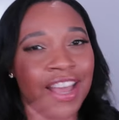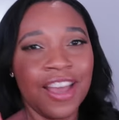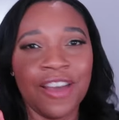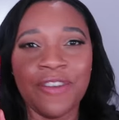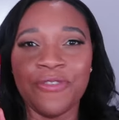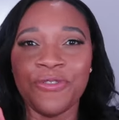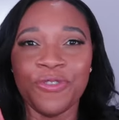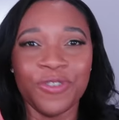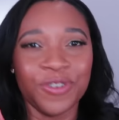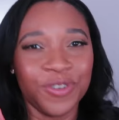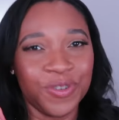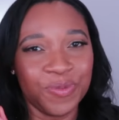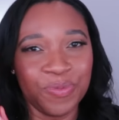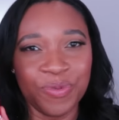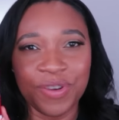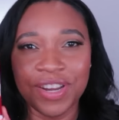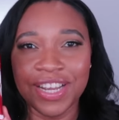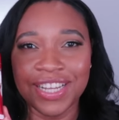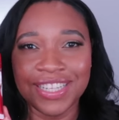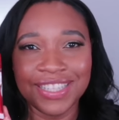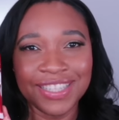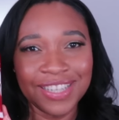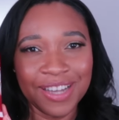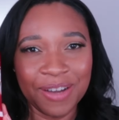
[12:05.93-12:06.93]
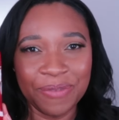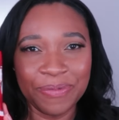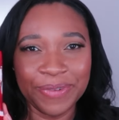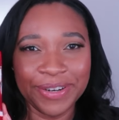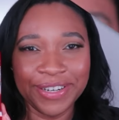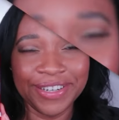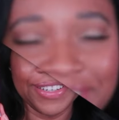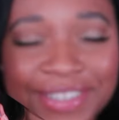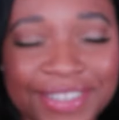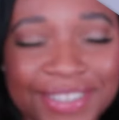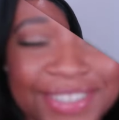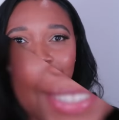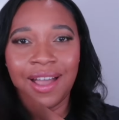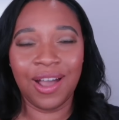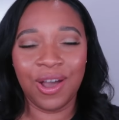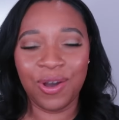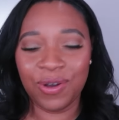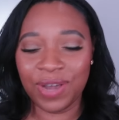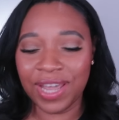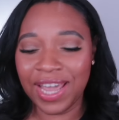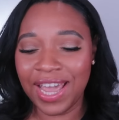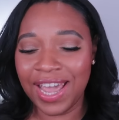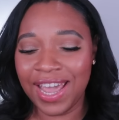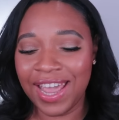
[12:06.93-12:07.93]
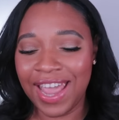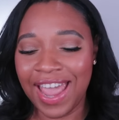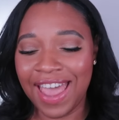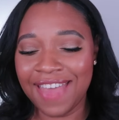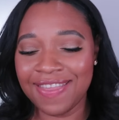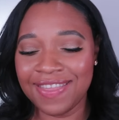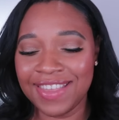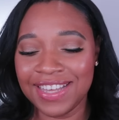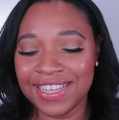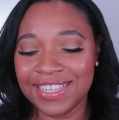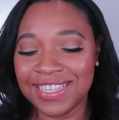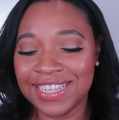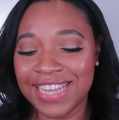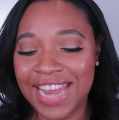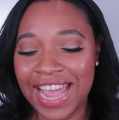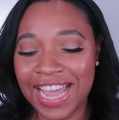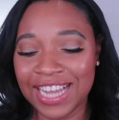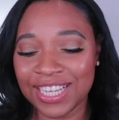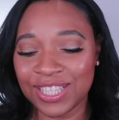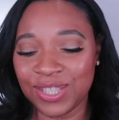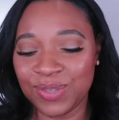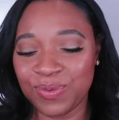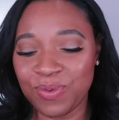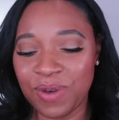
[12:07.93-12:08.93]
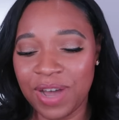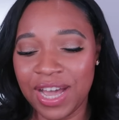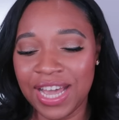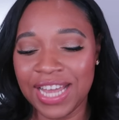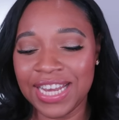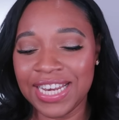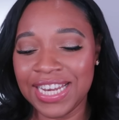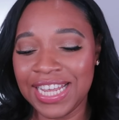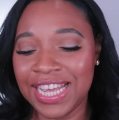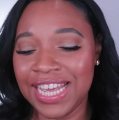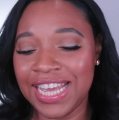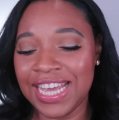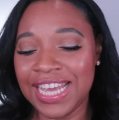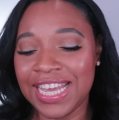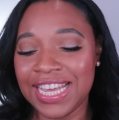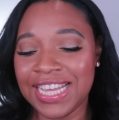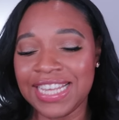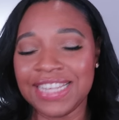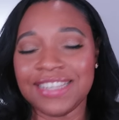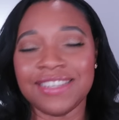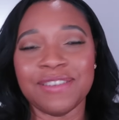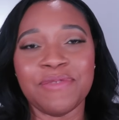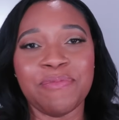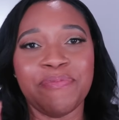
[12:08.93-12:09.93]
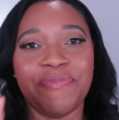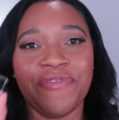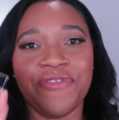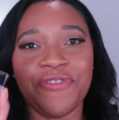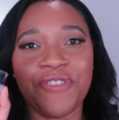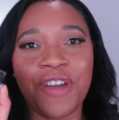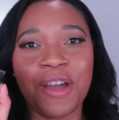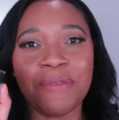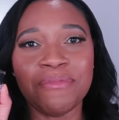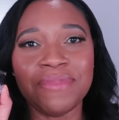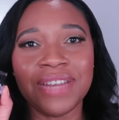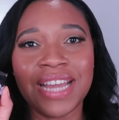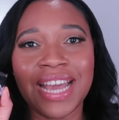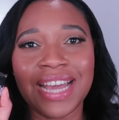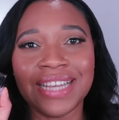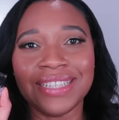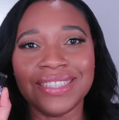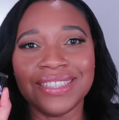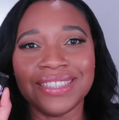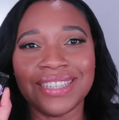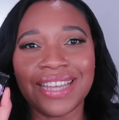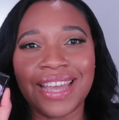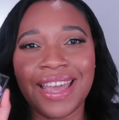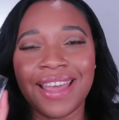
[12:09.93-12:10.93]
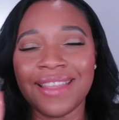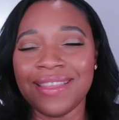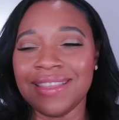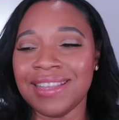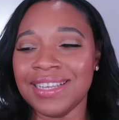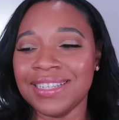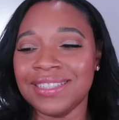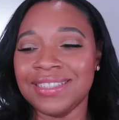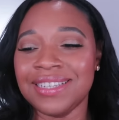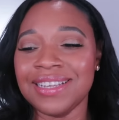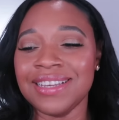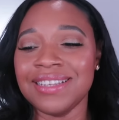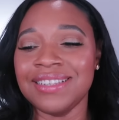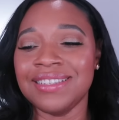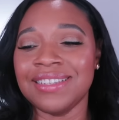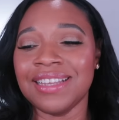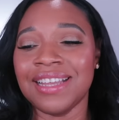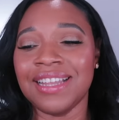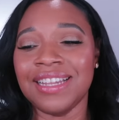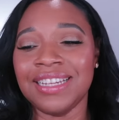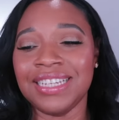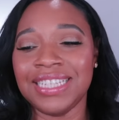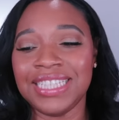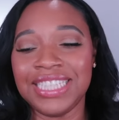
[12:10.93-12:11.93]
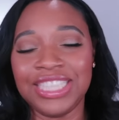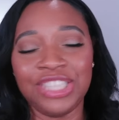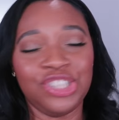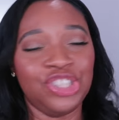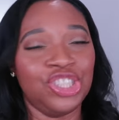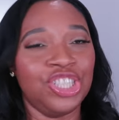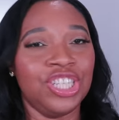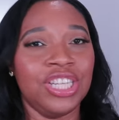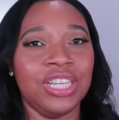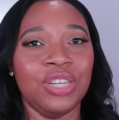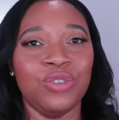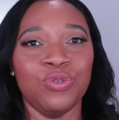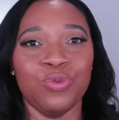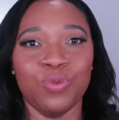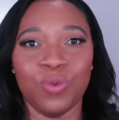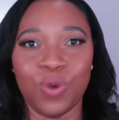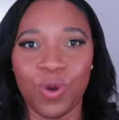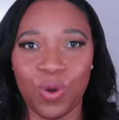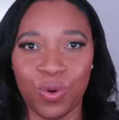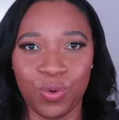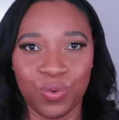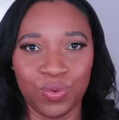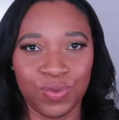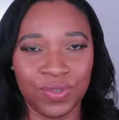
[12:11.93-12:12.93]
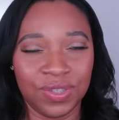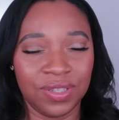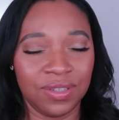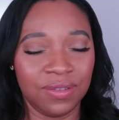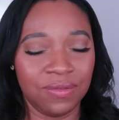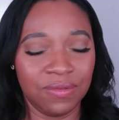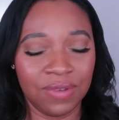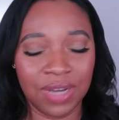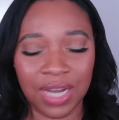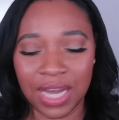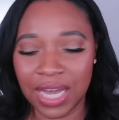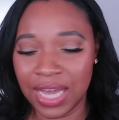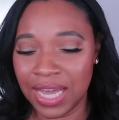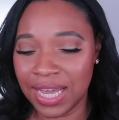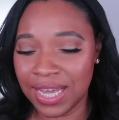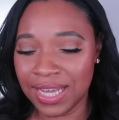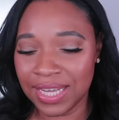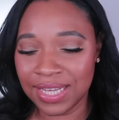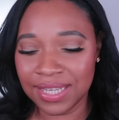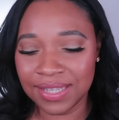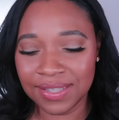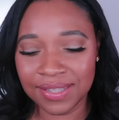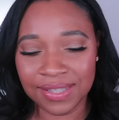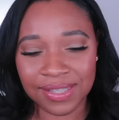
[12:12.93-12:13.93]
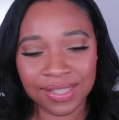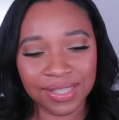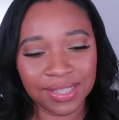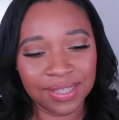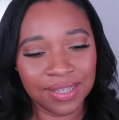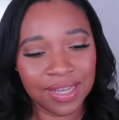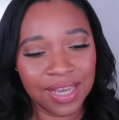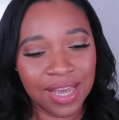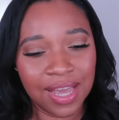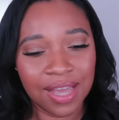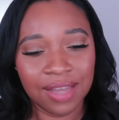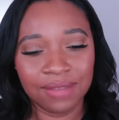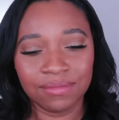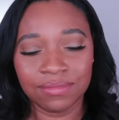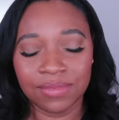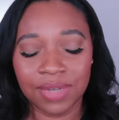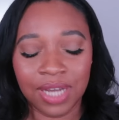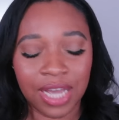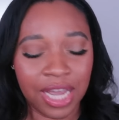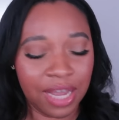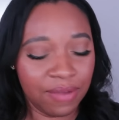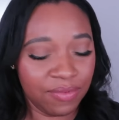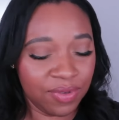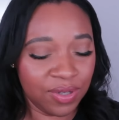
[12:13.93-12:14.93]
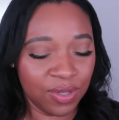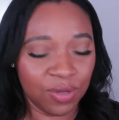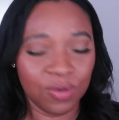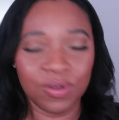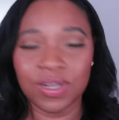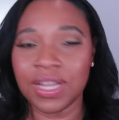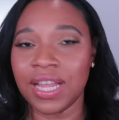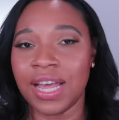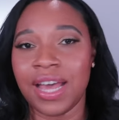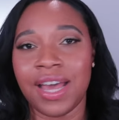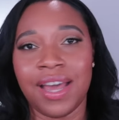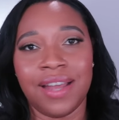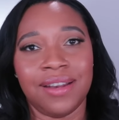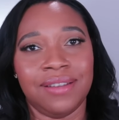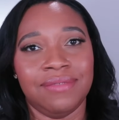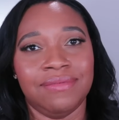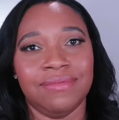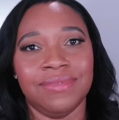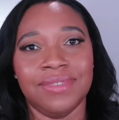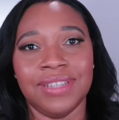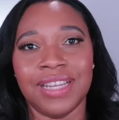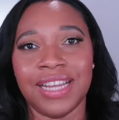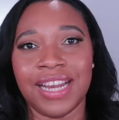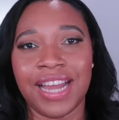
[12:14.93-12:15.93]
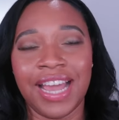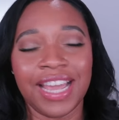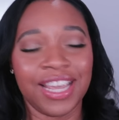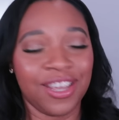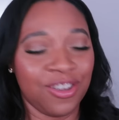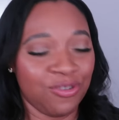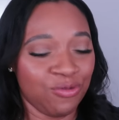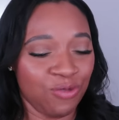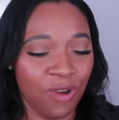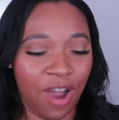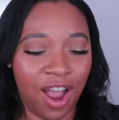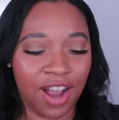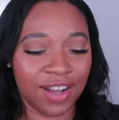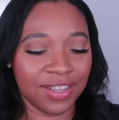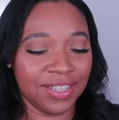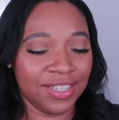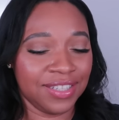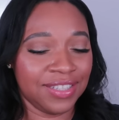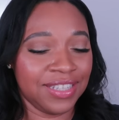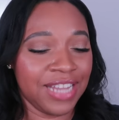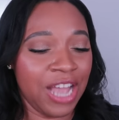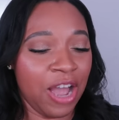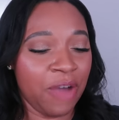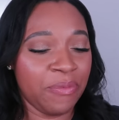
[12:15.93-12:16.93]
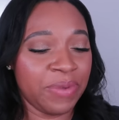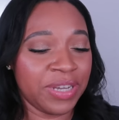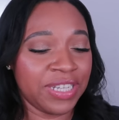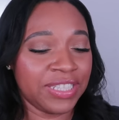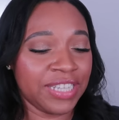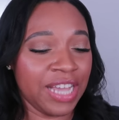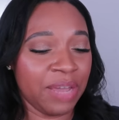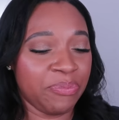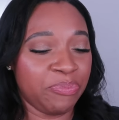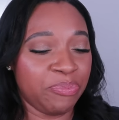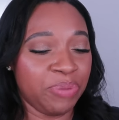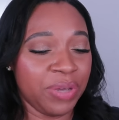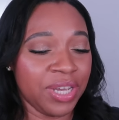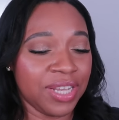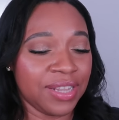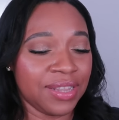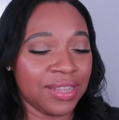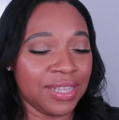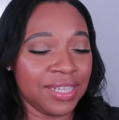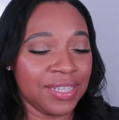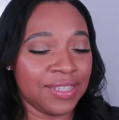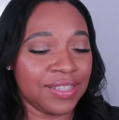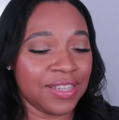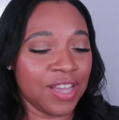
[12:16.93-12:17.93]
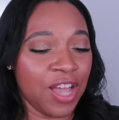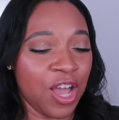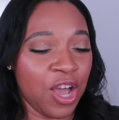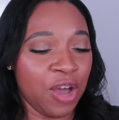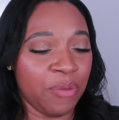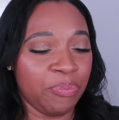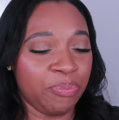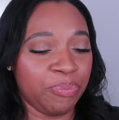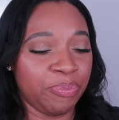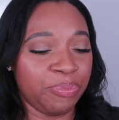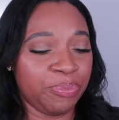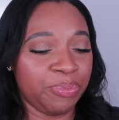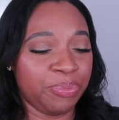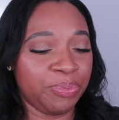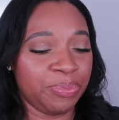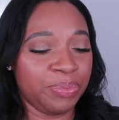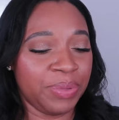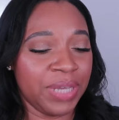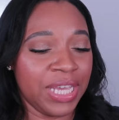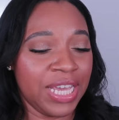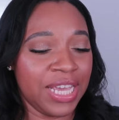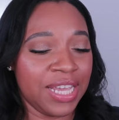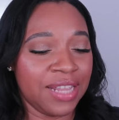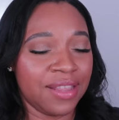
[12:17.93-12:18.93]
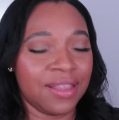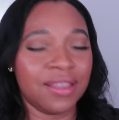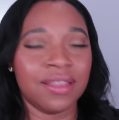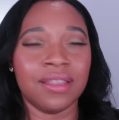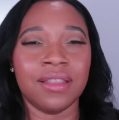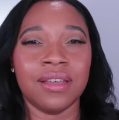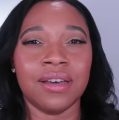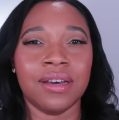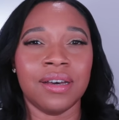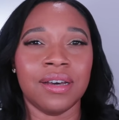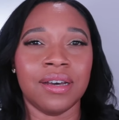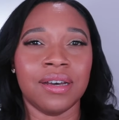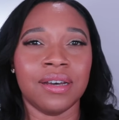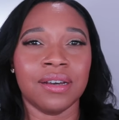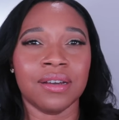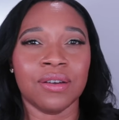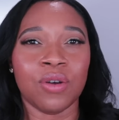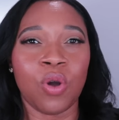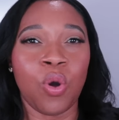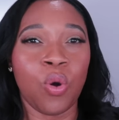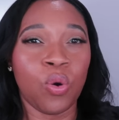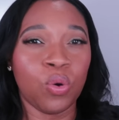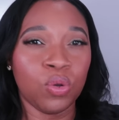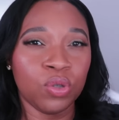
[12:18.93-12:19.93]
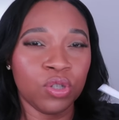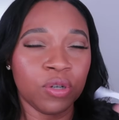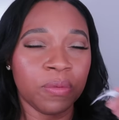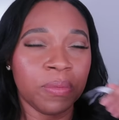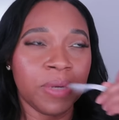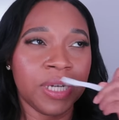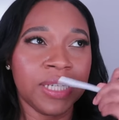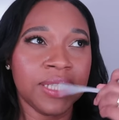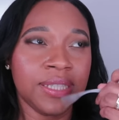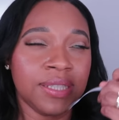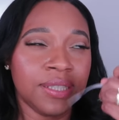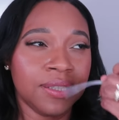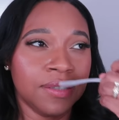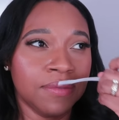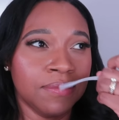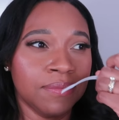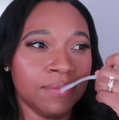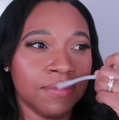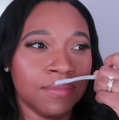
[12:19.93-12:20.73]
for spring and summer. Okay, and this next one is from Nest. And this is Lychee Rose. You guys, I am so glad that I can rock this now, because I picked this up in the colder months